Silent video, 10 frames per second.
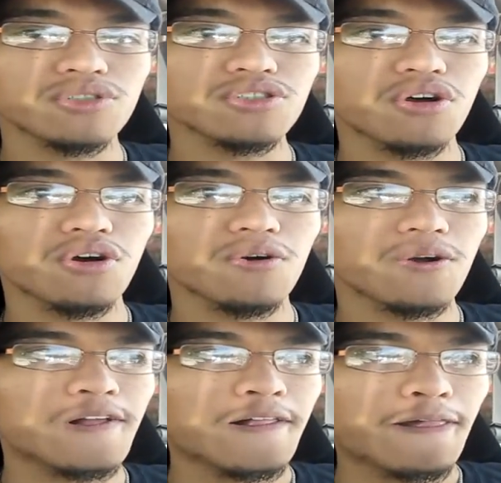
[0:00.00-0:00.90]
So
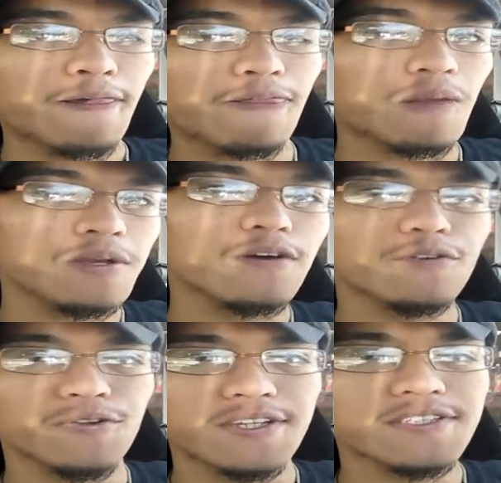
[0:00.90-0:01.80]
let me go
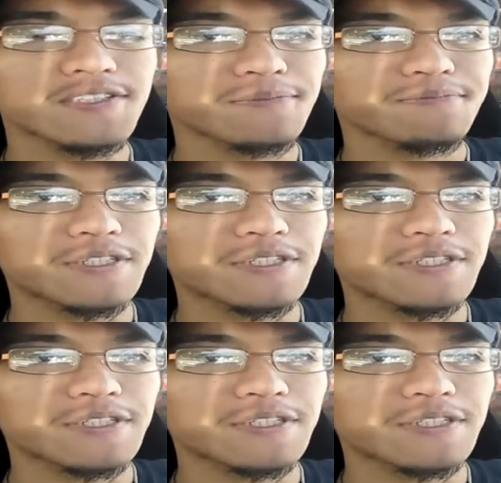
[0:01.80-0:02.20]
do this,